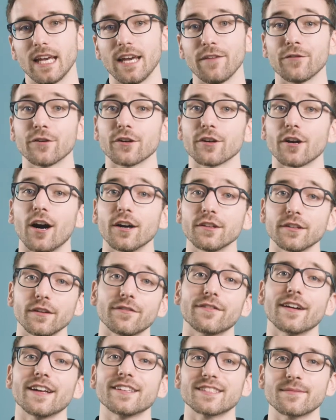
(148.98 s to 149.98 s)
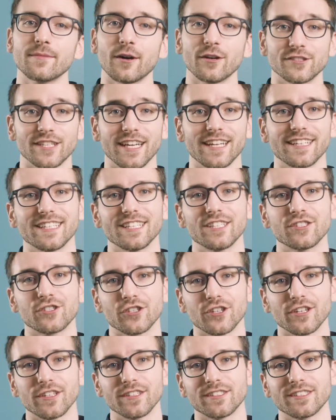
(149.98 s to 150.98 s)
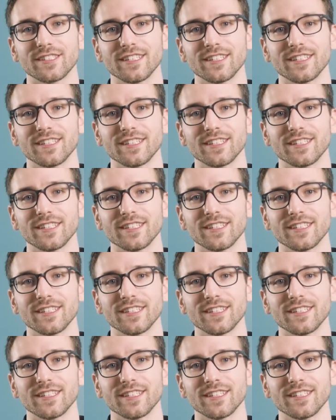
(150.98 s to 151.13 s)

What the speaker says: If you're on the fence about tenant insurance,